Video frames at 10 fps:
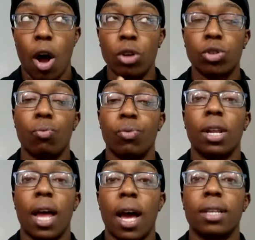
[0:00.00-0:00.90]
also
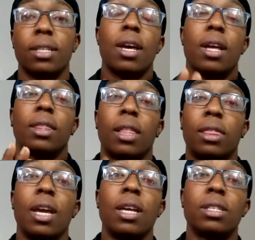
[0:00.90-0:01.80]
realize
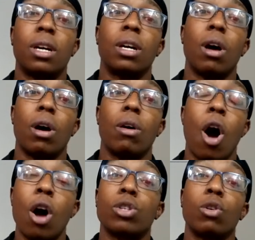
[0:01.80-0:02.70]
that things could
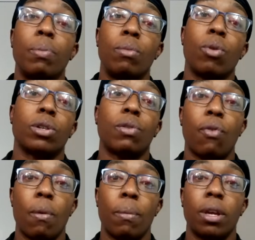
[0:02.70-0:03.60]
also be worse
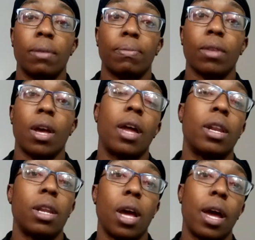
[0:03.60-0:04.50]
for me
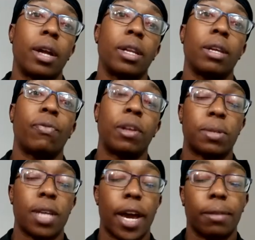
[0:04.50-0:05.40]
and on the flip
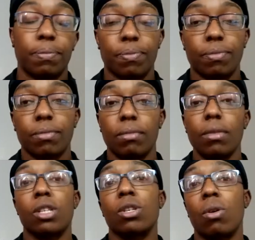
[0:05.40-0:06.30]
side.
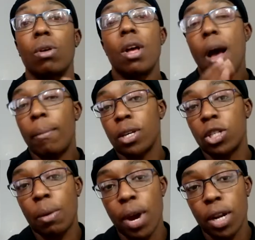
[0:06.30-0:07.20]
So I'm just going
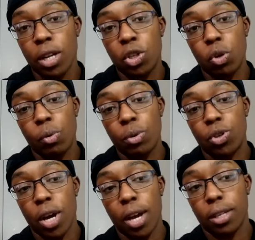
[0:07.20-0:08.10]
to jump right into it with
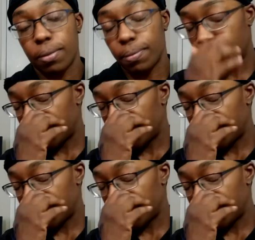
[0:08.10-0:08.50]
you guys.